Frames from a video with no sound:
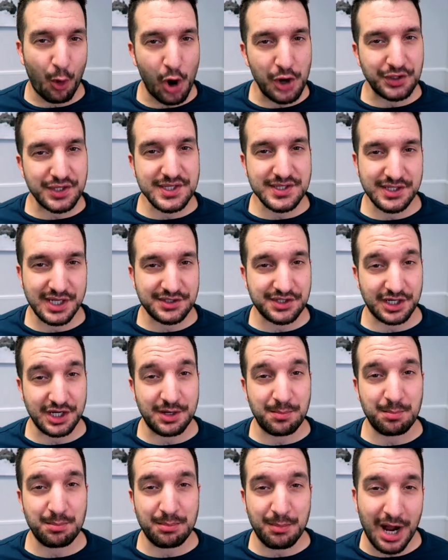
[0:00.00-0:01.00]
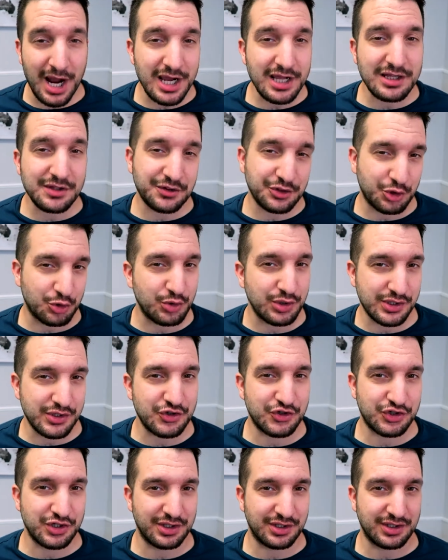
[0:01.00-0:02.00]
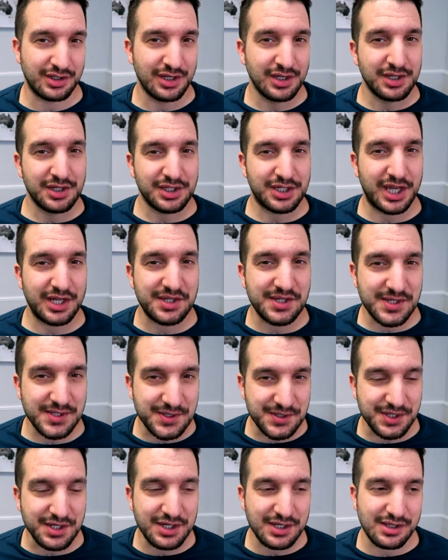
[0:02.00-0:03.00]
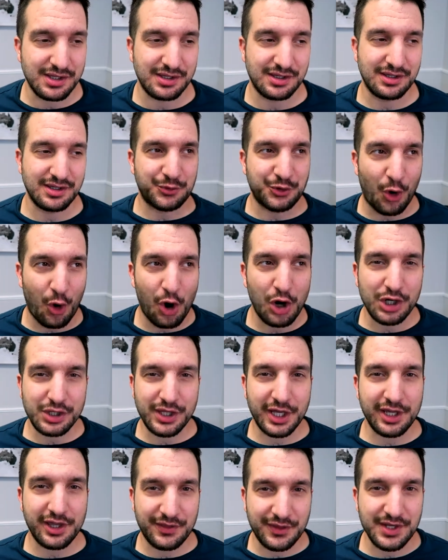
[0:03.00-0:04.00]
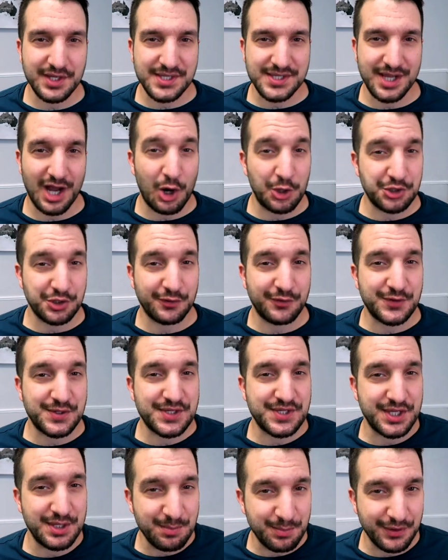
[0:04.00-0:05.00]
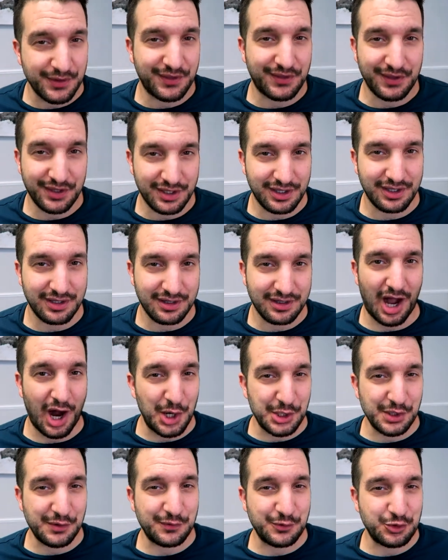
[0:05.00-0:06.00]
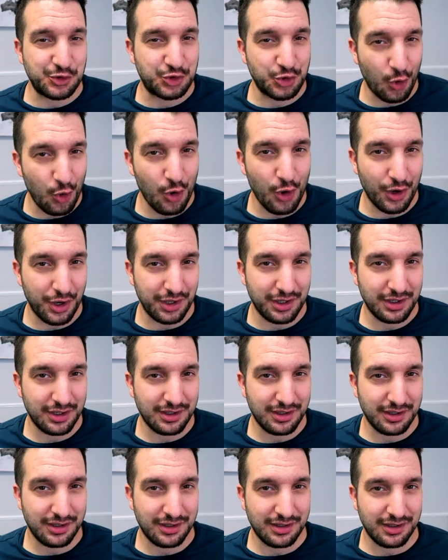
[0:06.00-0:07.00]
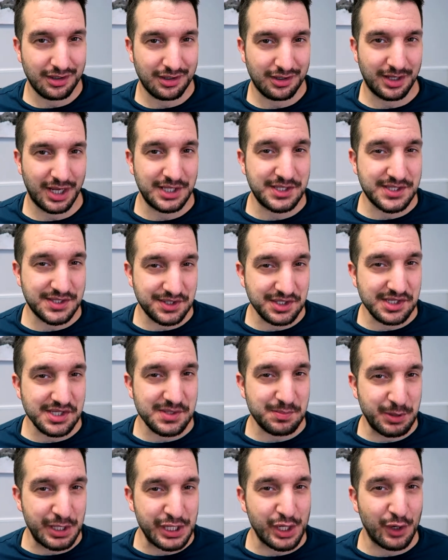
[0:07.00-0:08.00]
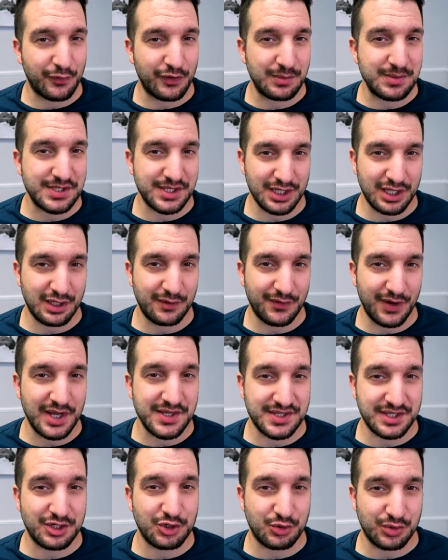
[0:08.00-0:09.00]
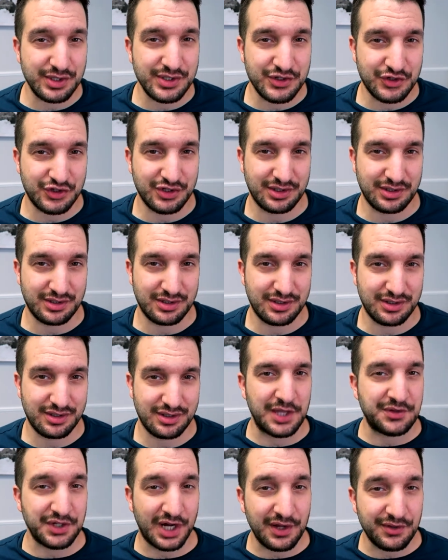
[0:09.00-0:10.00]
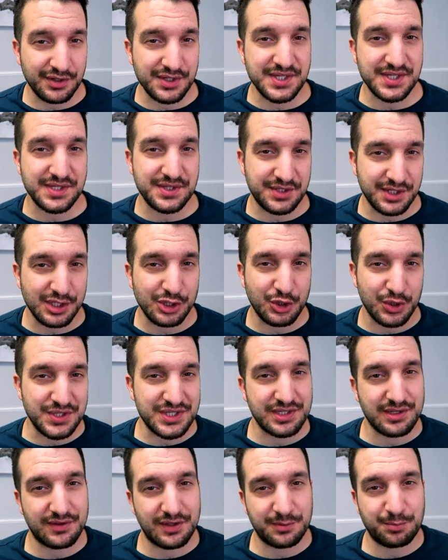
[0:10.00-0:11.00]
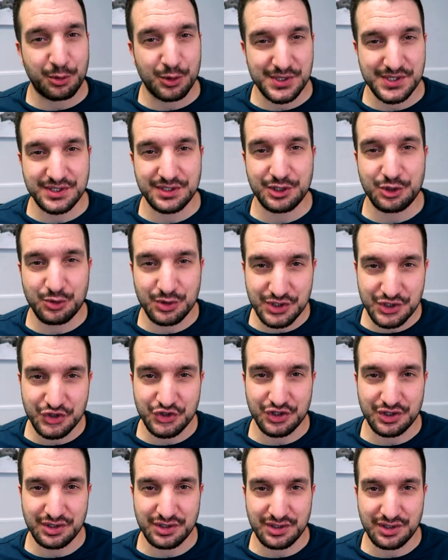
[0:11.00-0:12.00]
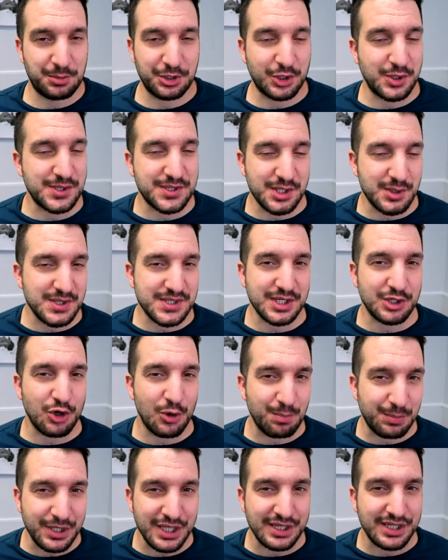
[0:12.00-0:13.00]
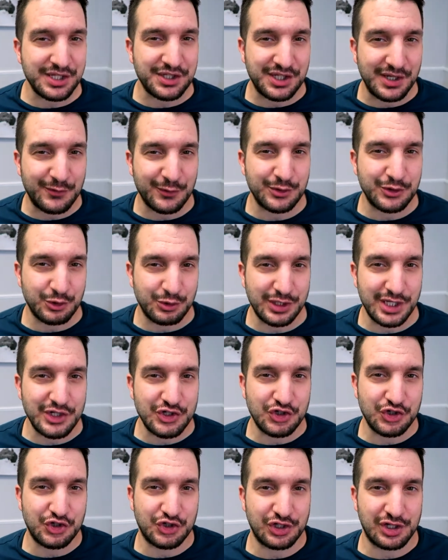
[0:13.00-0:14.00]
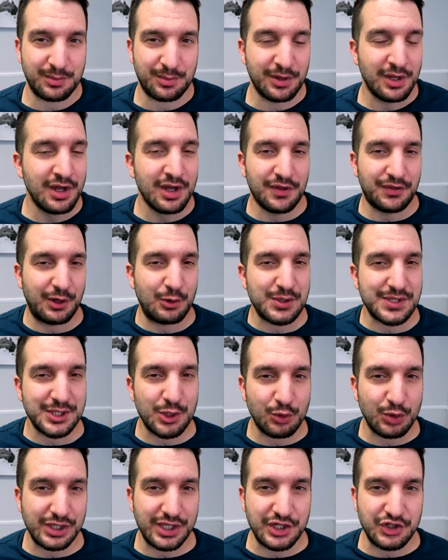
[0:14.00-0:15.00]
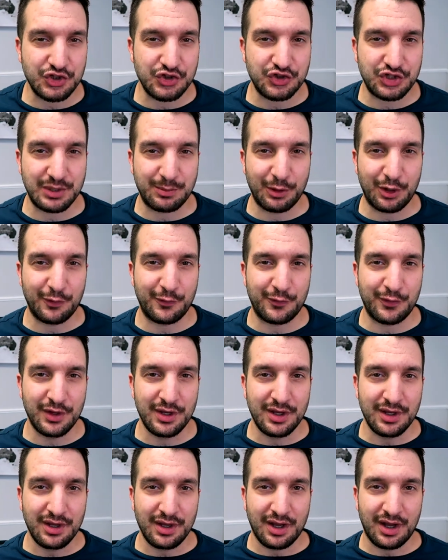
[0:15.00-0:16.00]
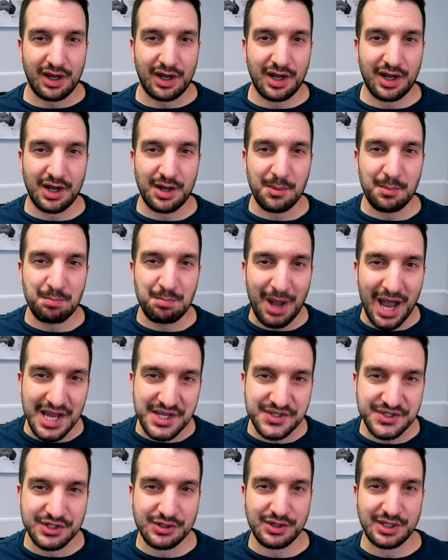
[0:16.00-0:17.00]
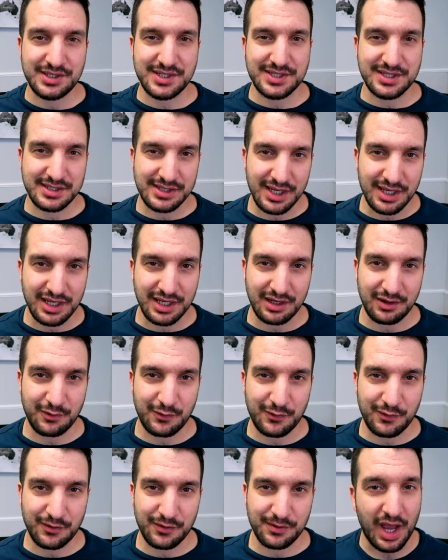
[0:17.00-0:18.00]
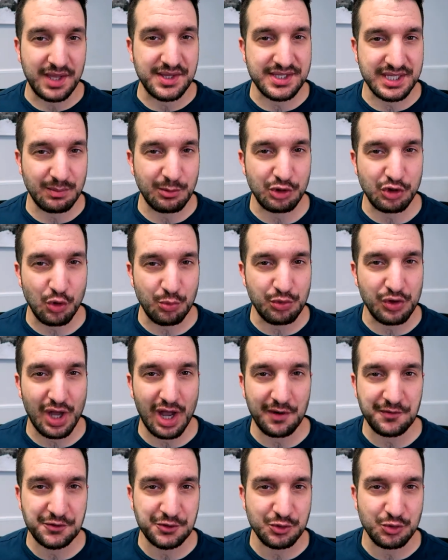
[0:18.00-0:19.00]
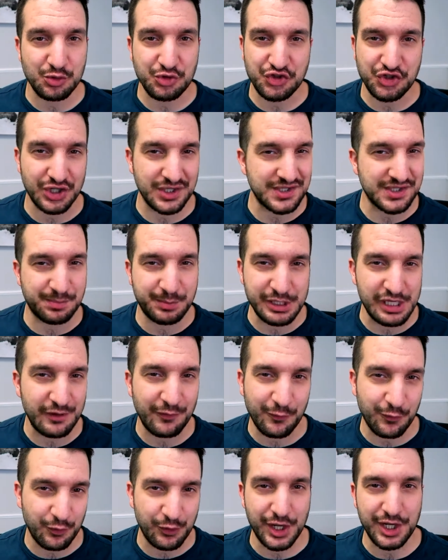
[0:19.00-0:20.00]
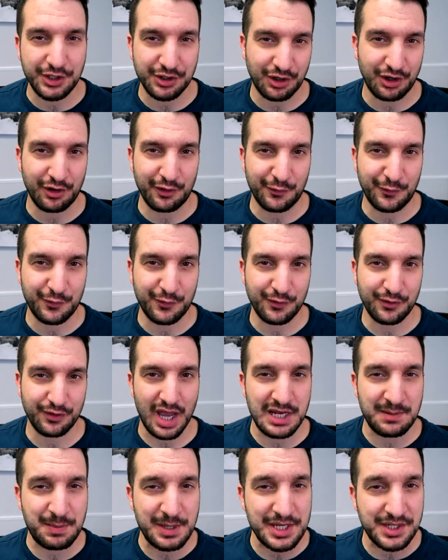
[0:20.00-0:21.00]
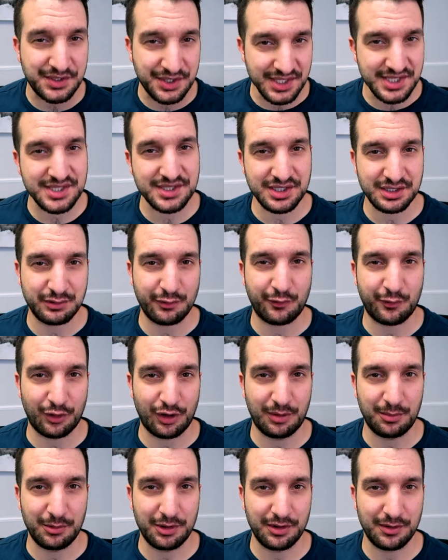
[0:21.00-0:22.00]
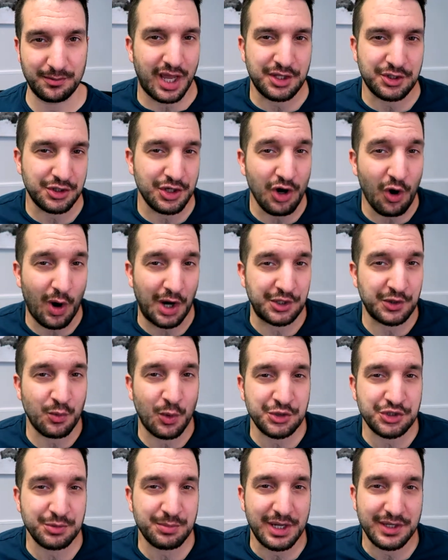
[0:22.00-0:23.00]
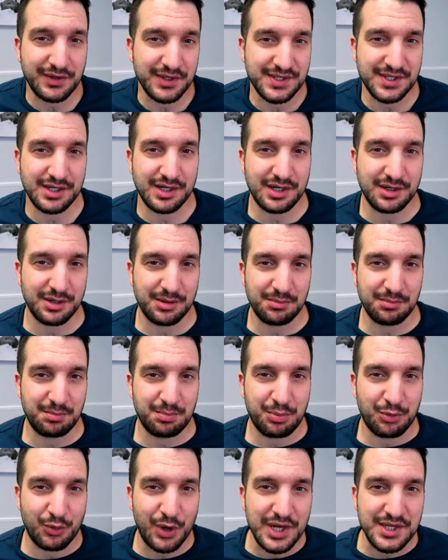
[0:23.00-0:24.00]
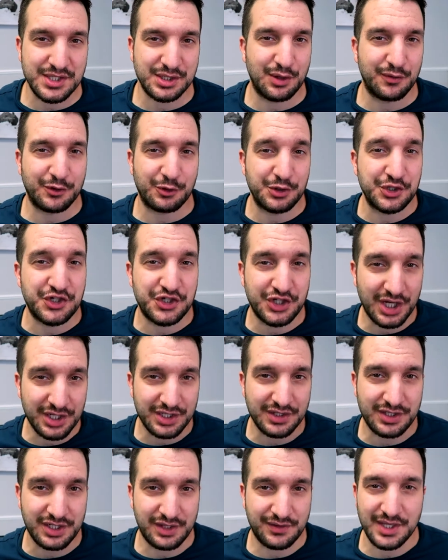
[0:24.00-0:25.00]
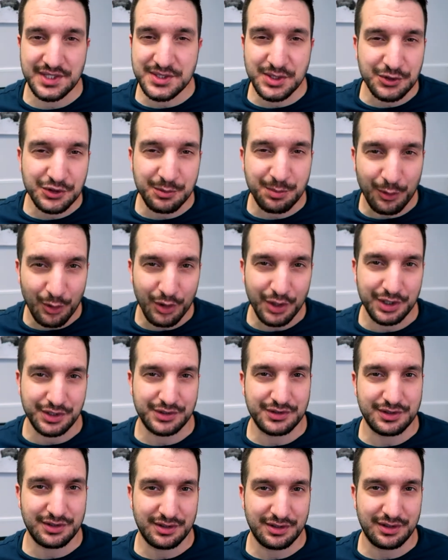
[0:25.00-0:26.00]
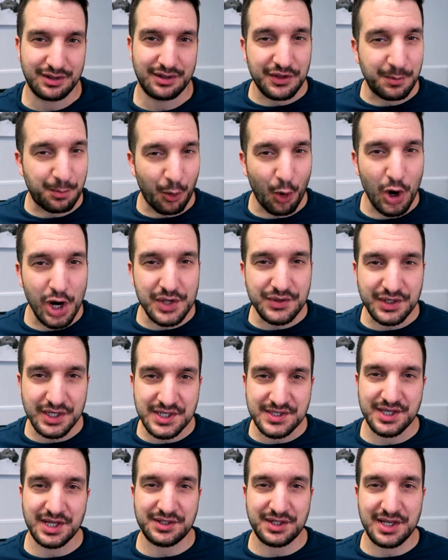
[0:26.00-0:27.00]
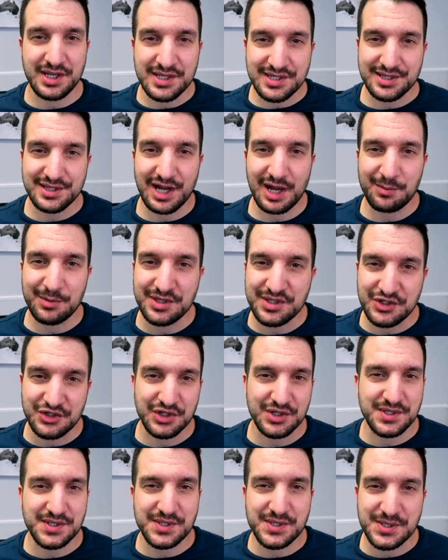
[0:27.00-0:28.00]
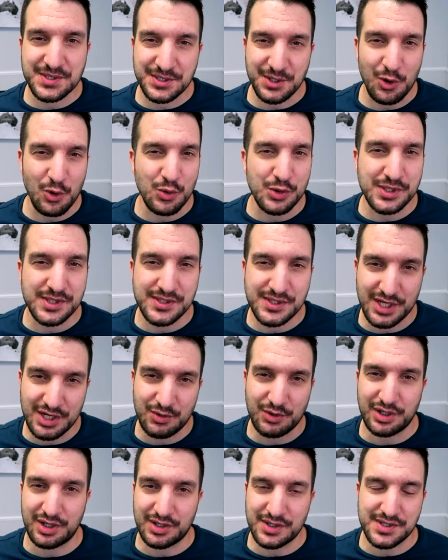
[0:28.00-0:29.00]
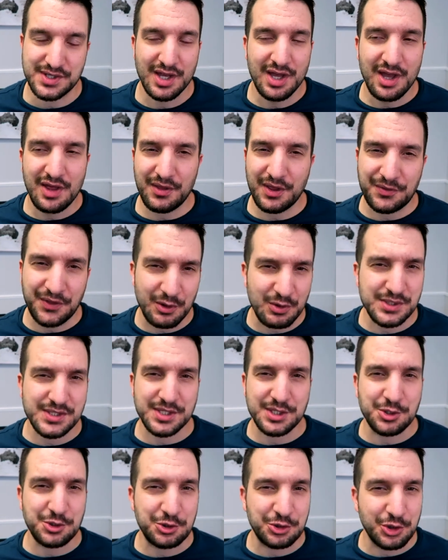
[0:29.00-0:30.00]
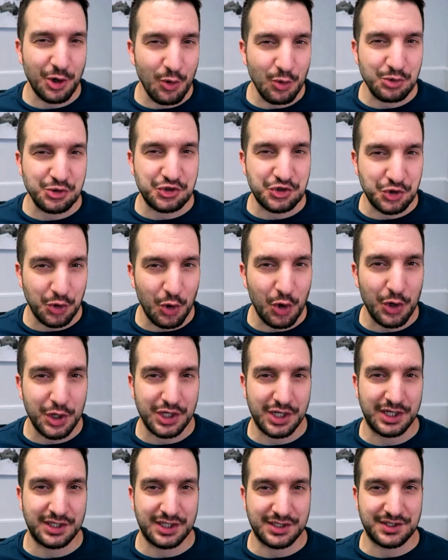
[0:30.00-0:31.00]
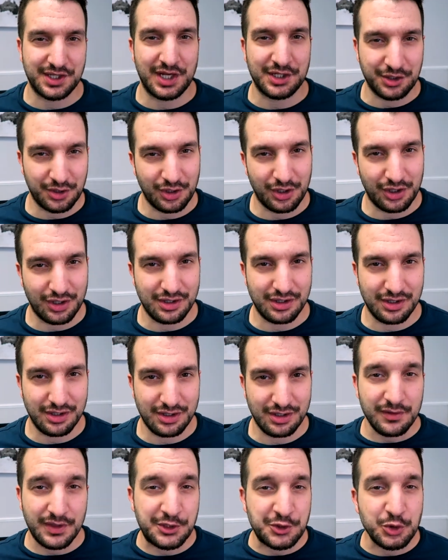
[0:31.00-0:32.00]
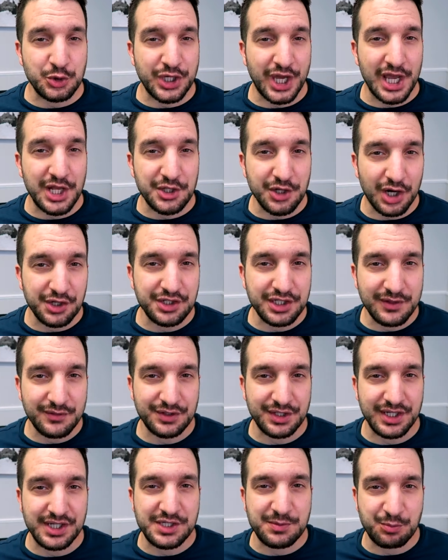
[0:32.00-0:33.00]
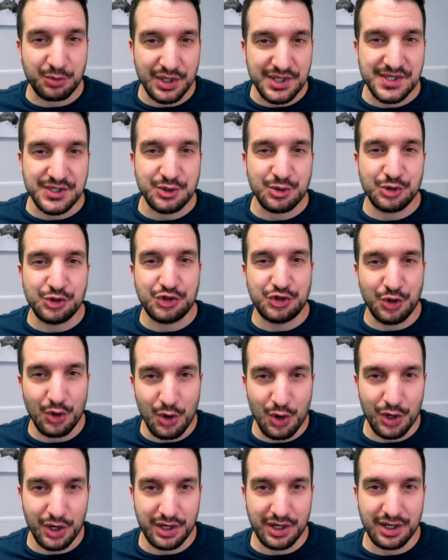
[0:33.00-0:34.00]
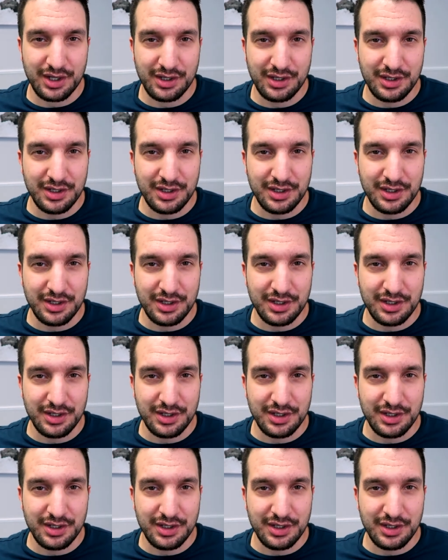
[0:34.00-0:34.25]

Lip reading: point is that a mild Christian can still talk like this out of sympathy, out of joy, and still speak of himself as a Christian. And others still consider that person a Christian. Because there is a completely different relationship. There is no relationship of master and slave. And someone whom you have to just be afraid of and be distant from. And no, I don't want to make this a praisal of Christianity. That's not the point. The point is that Islam is just so serious that there is no joy in it at all. That you cannot even express your joy